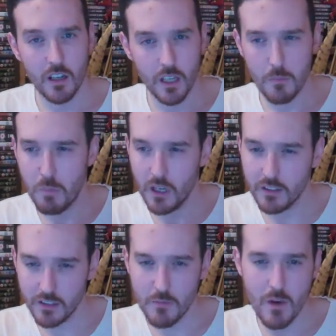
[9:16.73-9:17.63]
Like
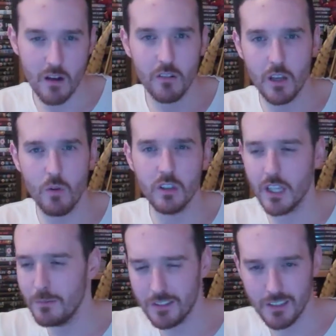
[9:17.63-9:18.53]
placing your men where you want,
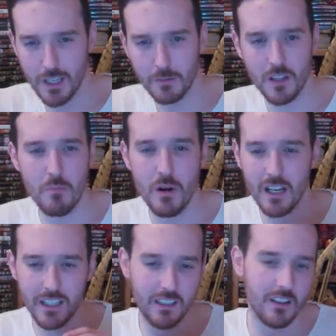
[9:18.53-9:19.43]
keeping your snipers at the
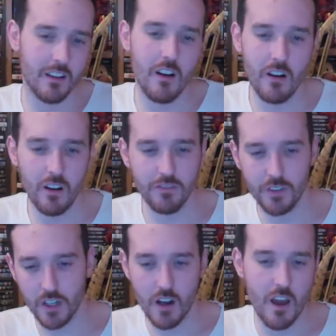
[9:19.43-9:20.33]
back, getting your
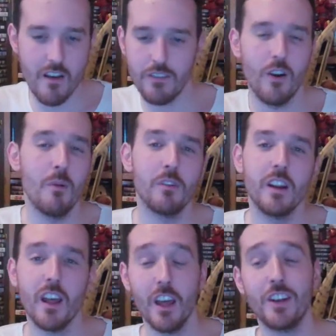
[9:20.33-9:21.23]
fucking heavy armour in,